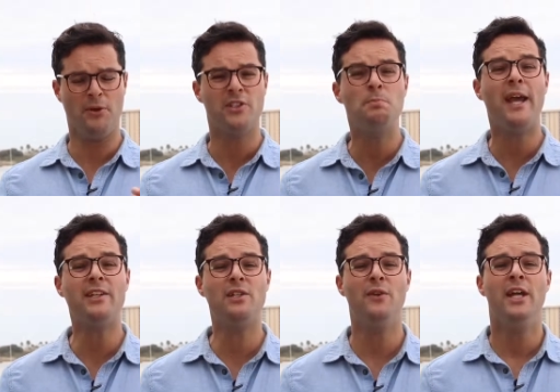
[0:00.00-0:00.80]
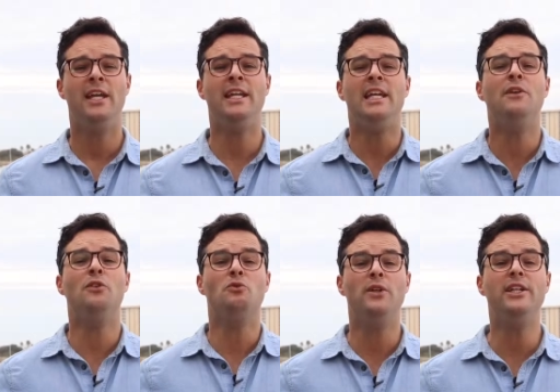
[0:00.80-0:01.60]
perspective, He
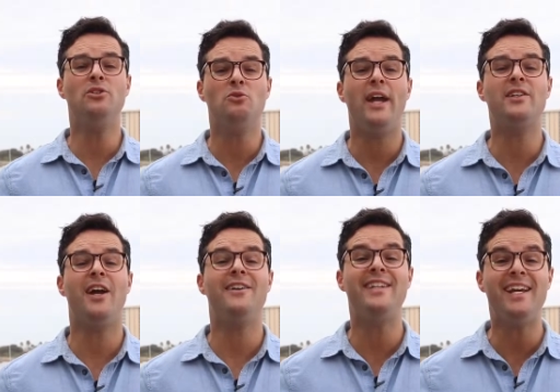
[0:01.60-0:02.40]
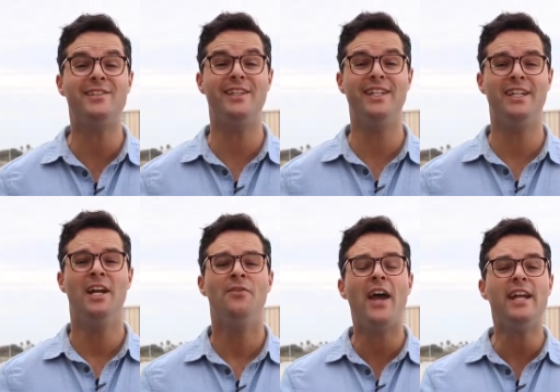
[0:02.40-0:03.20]
even redirects our
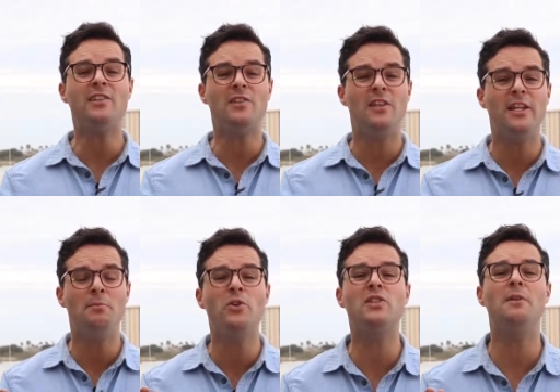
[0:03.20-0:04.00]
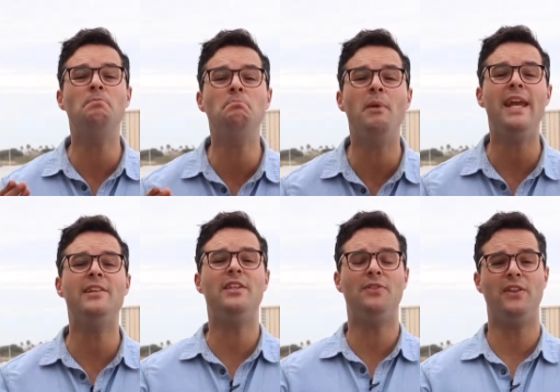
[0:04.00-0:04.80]
destiny. That's the most
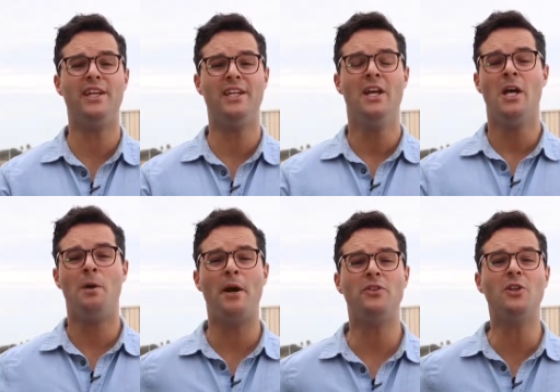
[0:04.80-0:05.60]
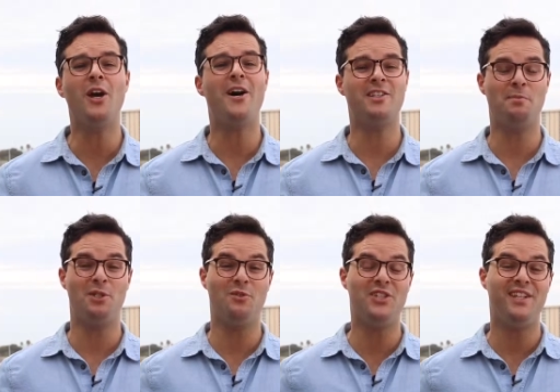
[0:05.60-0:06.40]
amazing thing about the
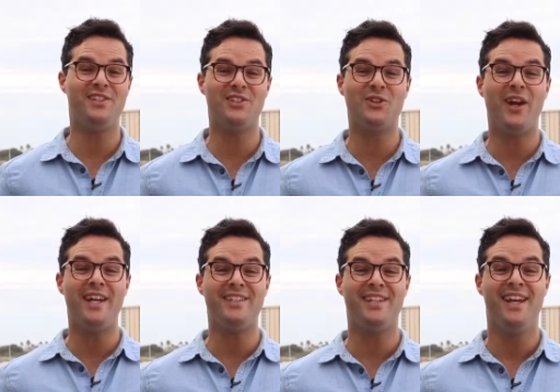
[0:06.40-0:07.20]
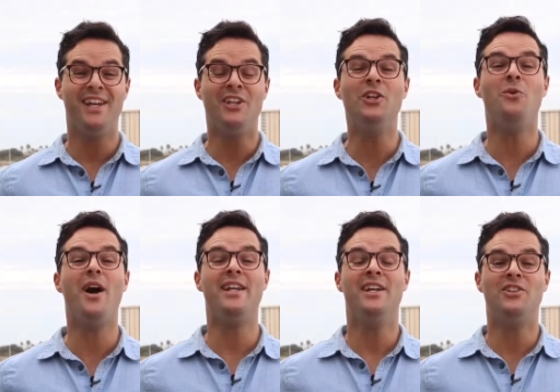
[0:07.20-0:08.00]
gospel of Jesus Christ. You
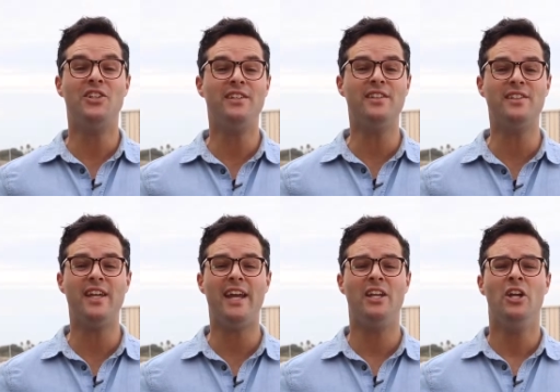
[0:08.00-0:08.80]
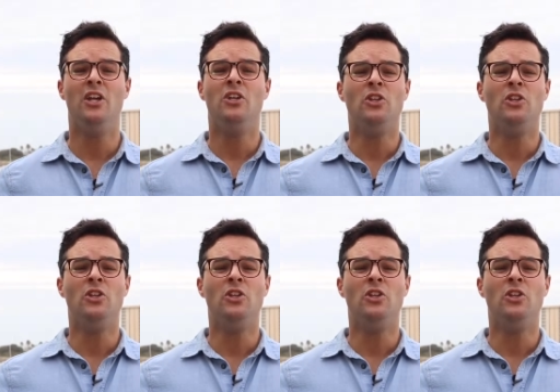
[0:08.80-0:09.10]
know what? Jesus said,